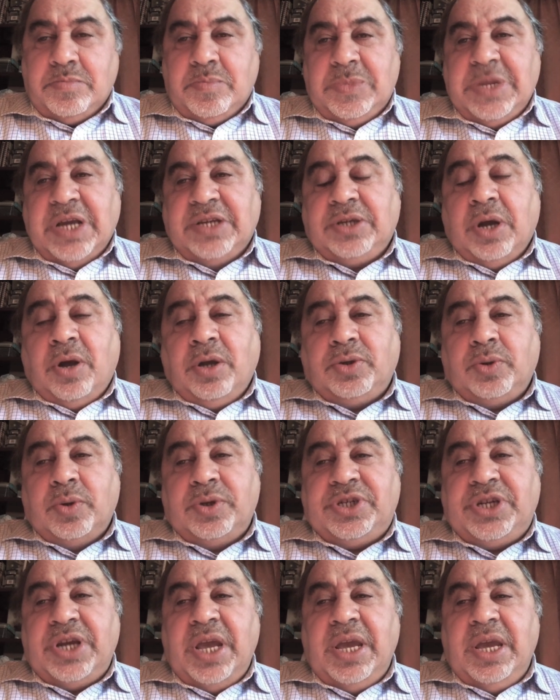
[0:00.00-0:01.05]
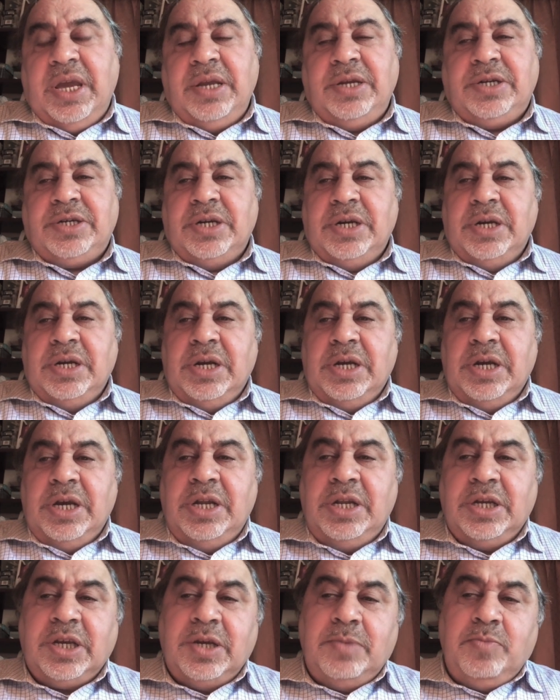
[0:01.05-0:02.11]
There's also a change in
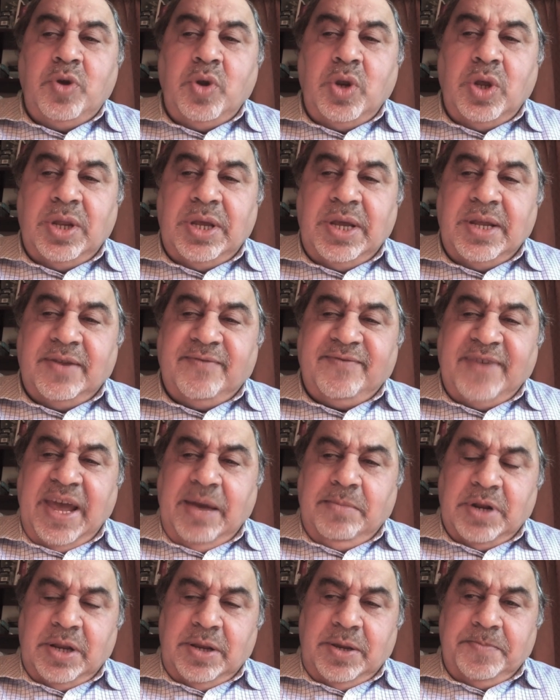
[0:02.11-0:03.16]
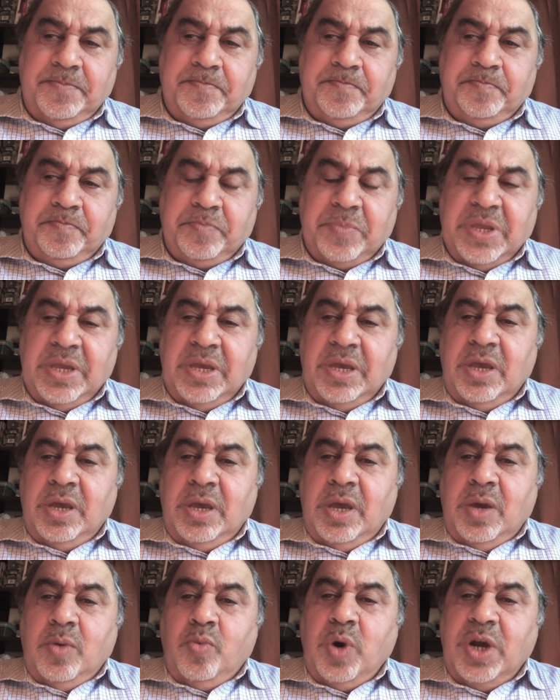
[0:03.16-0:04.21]
the community, in the family.
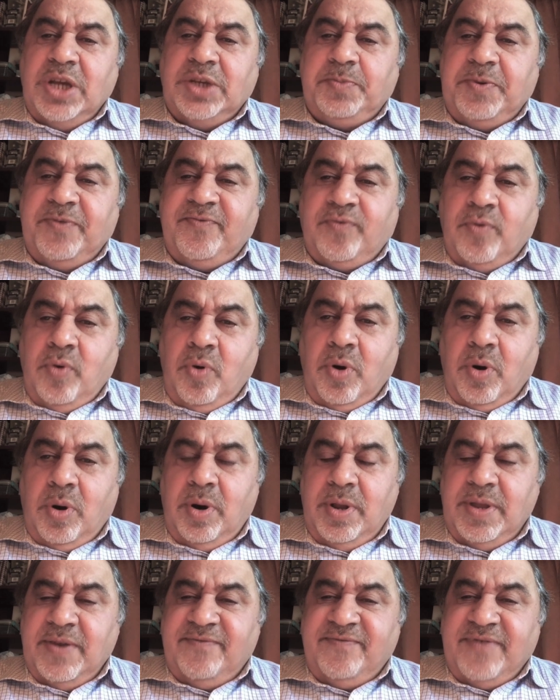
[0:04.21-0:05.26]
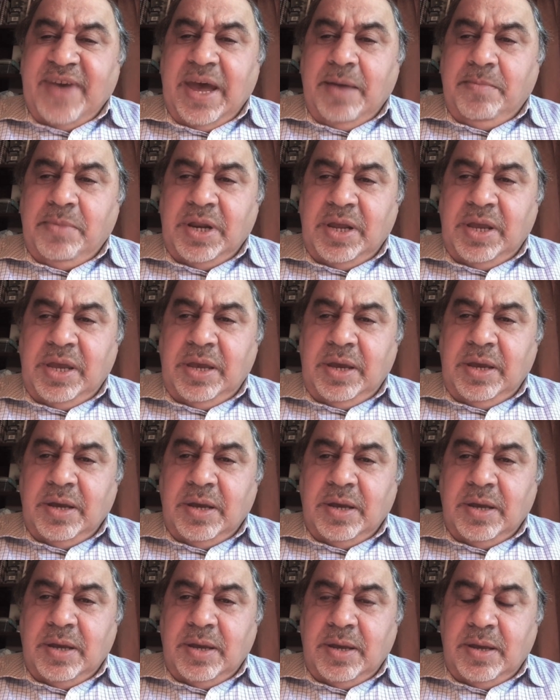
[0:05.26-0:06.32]
Whereas before, the family
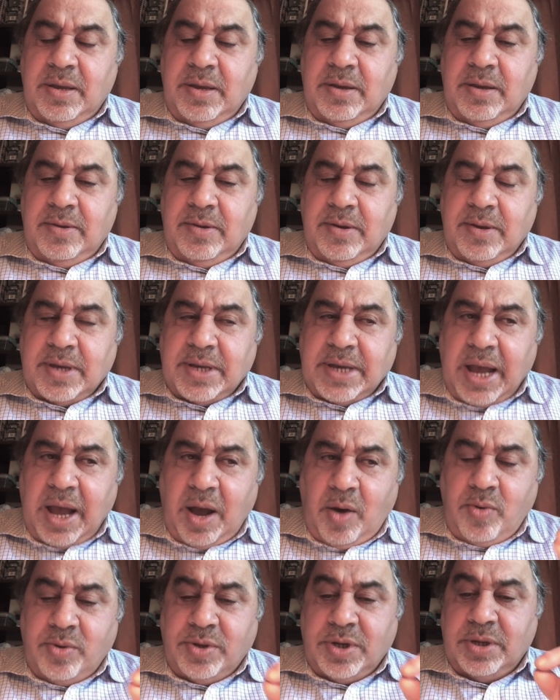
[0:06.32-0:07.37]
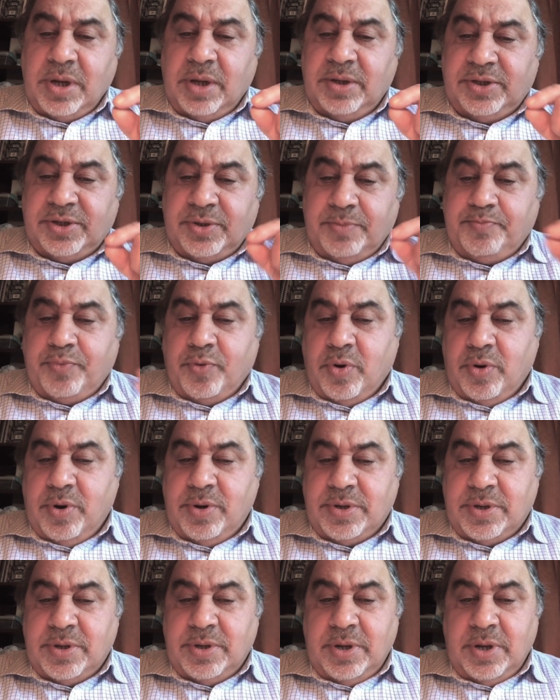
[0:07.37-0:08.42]
counted on
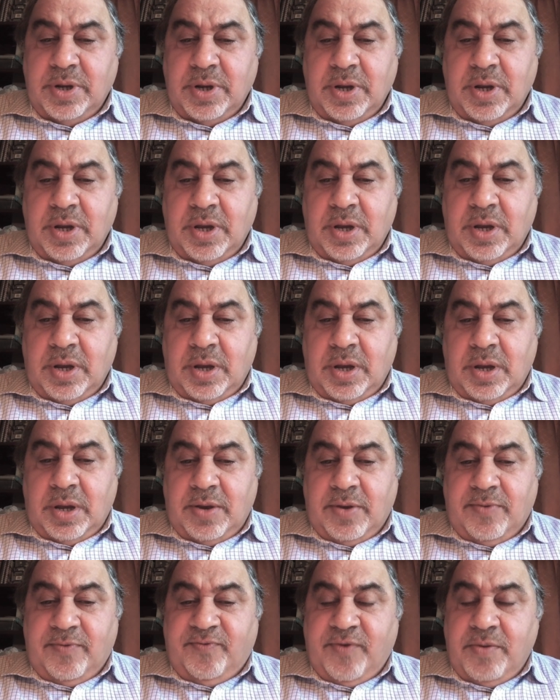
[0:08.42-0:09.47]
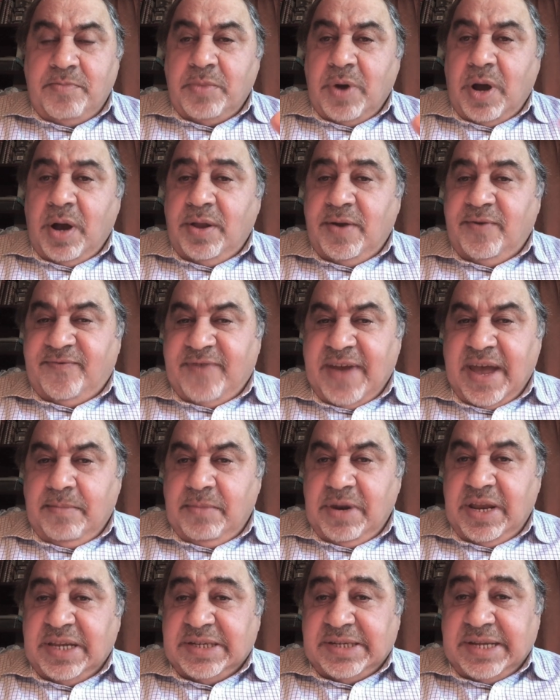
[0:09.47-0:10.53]
support from other
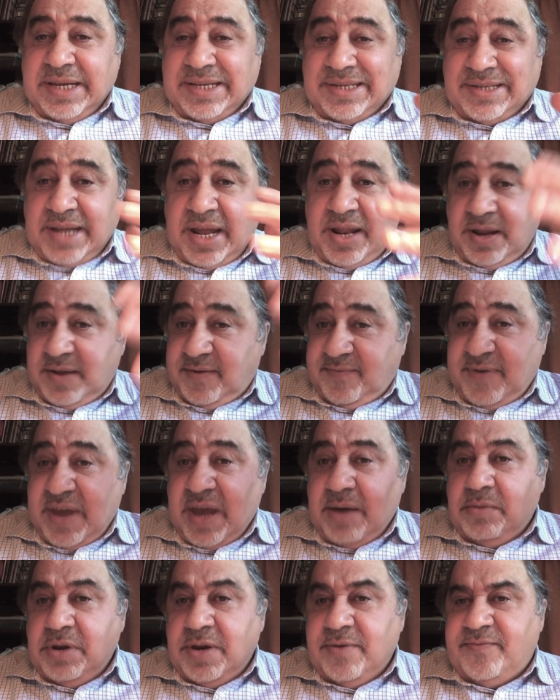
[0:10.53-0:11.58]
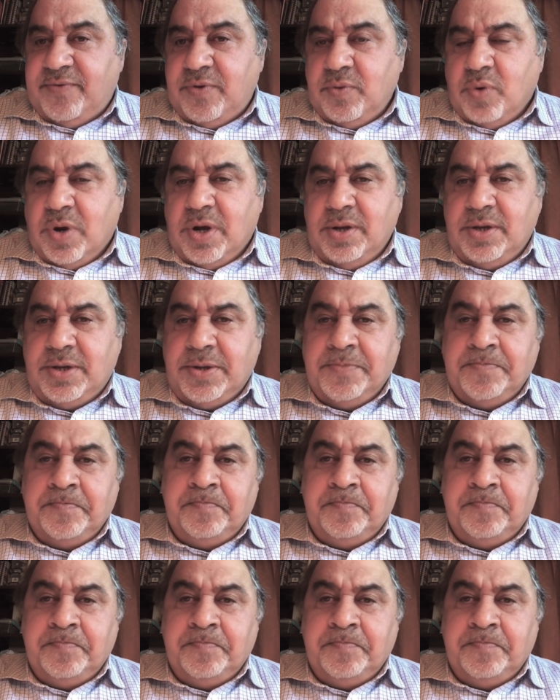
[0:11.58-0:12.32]
families, the extended family, if you want,